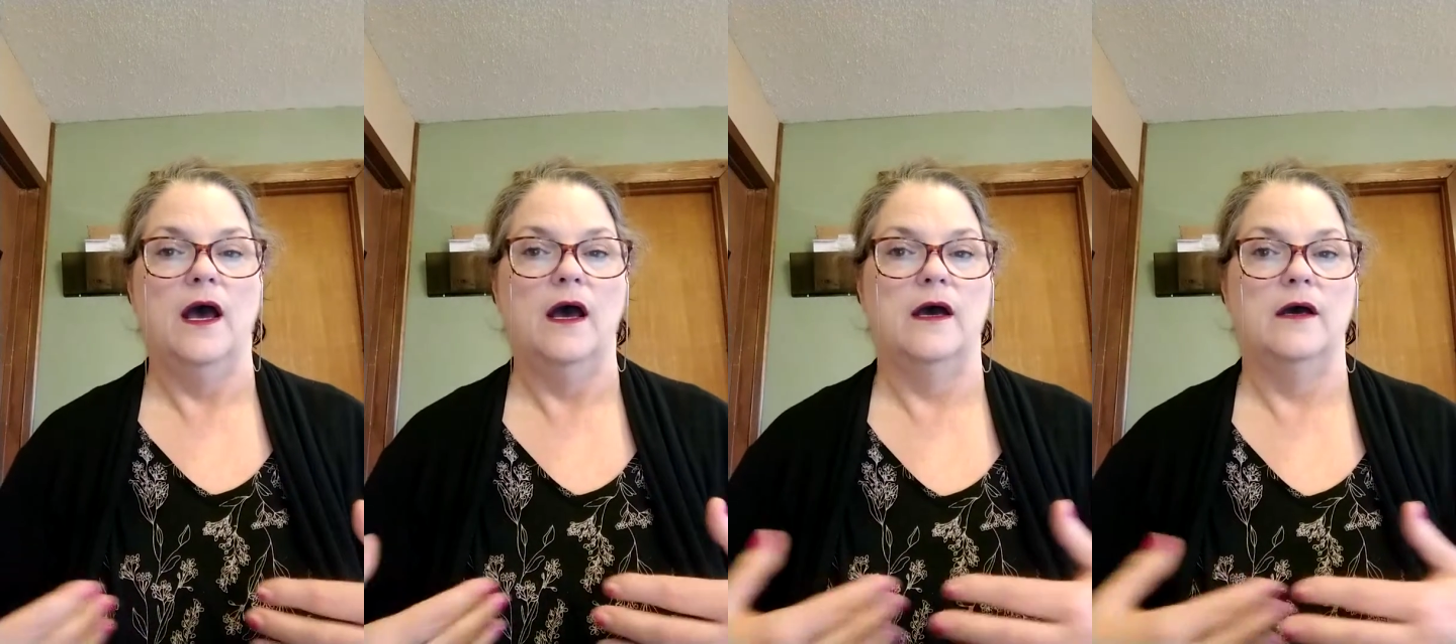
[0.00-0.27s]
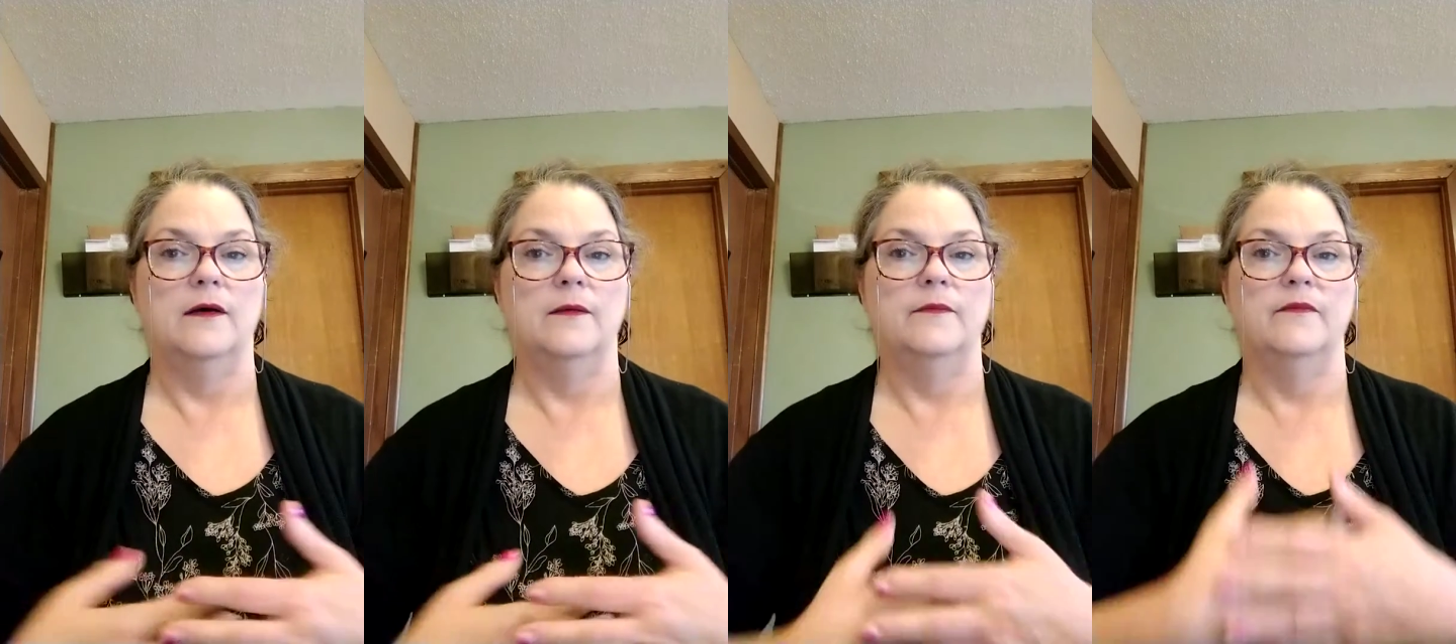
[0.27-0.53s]

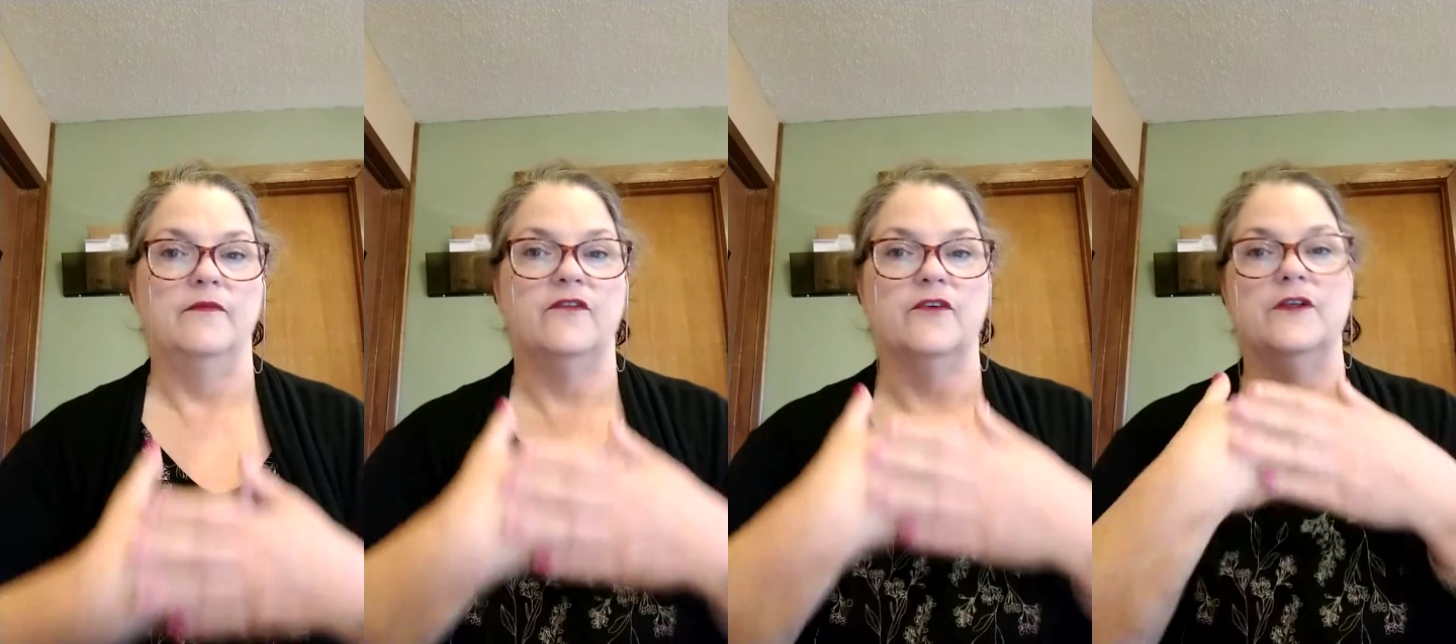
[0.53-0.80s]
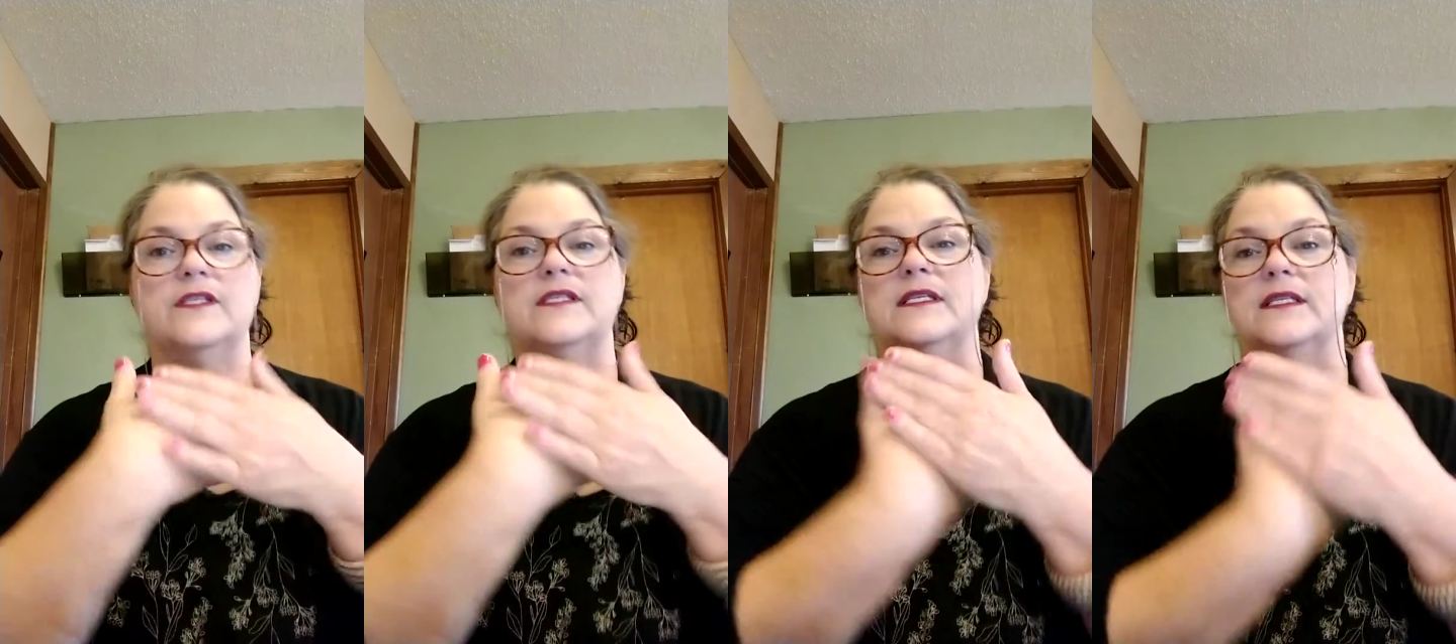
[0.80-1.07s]

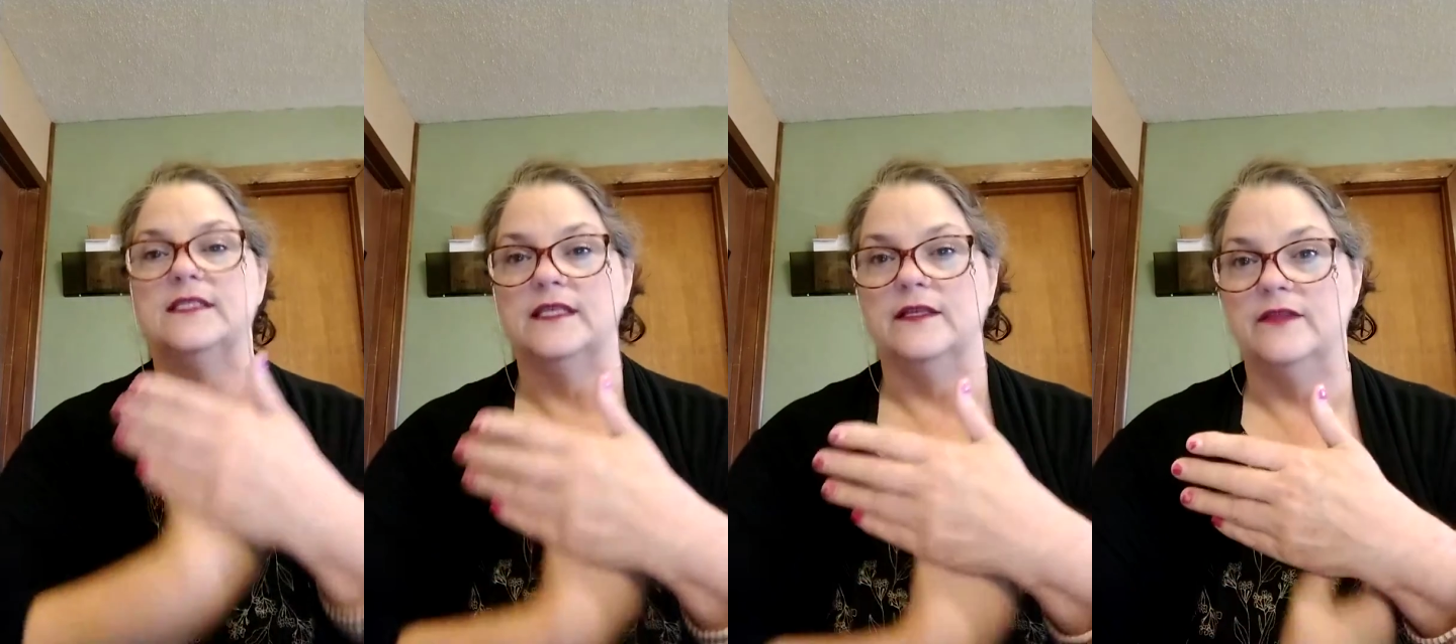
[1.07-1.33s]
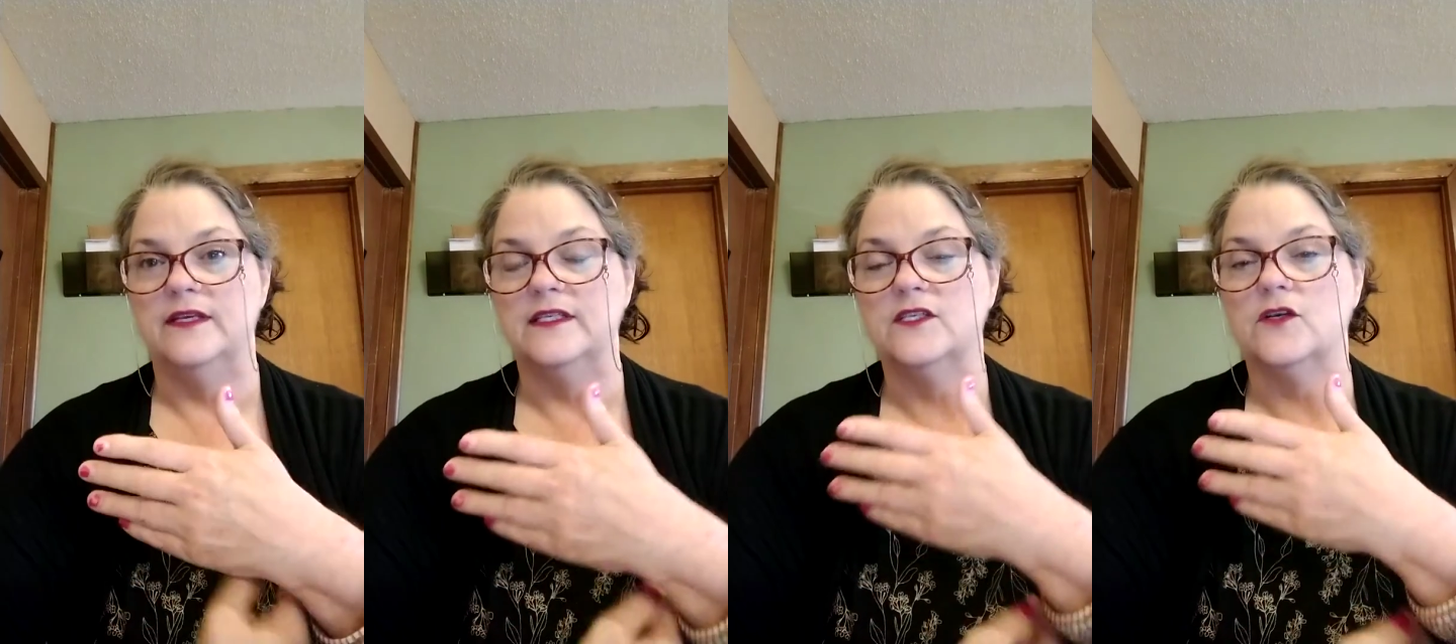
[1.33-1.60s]
For instance,
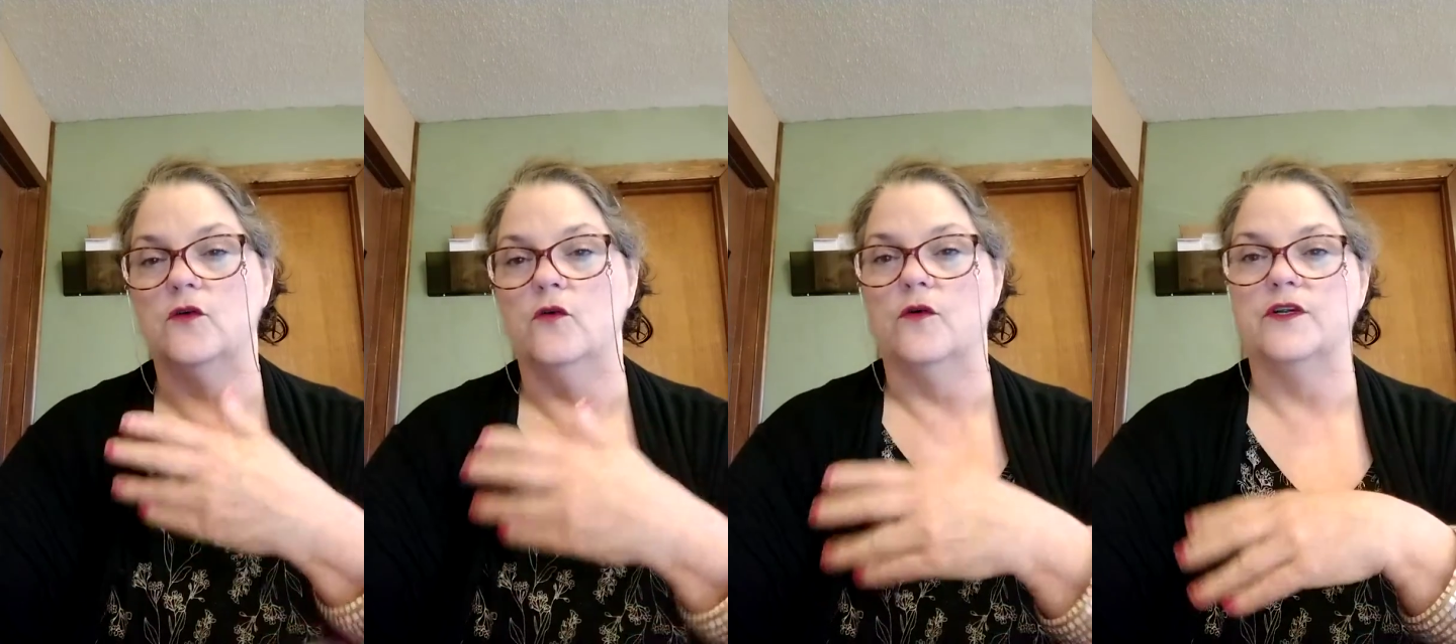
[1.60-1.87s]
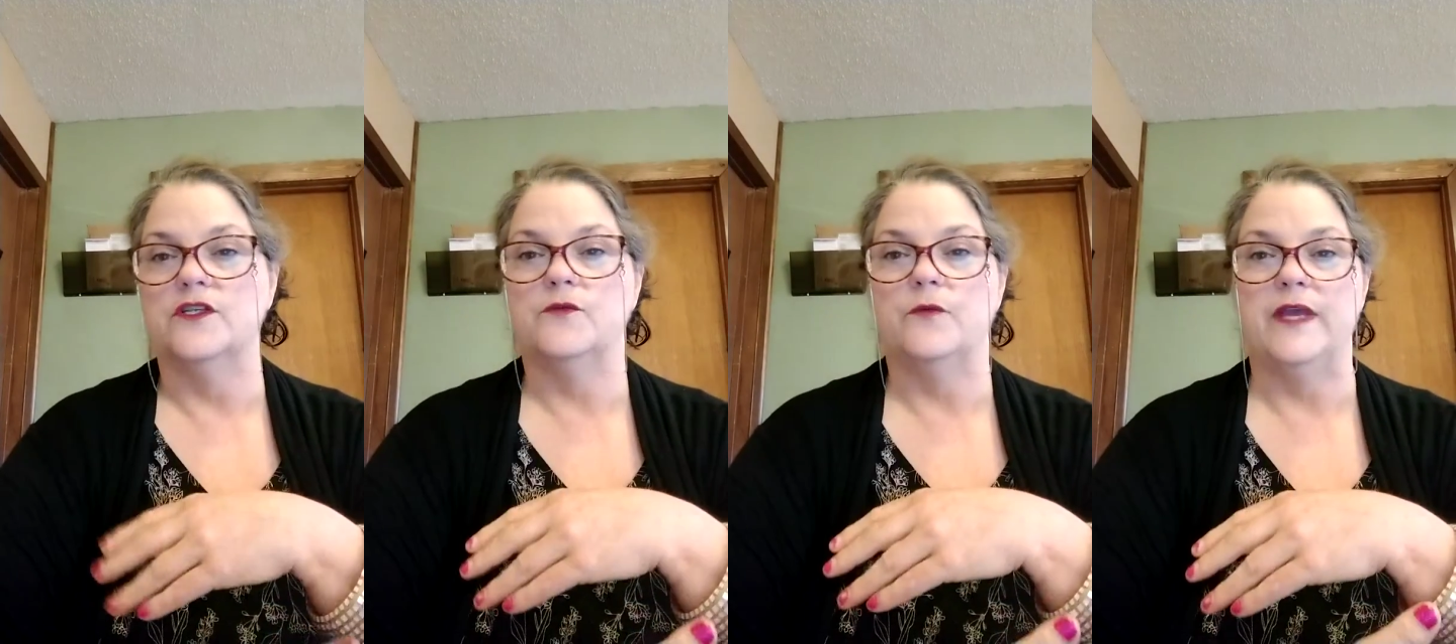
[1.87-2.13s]
in this
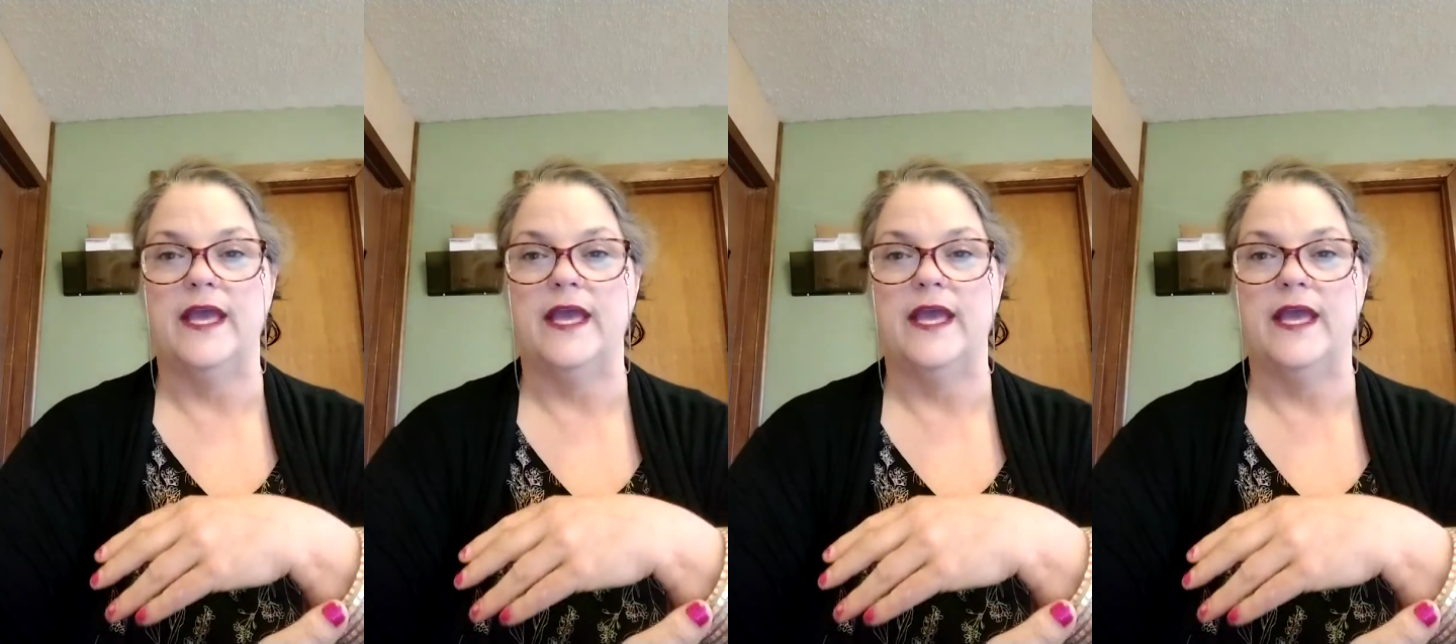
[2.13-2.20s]
course,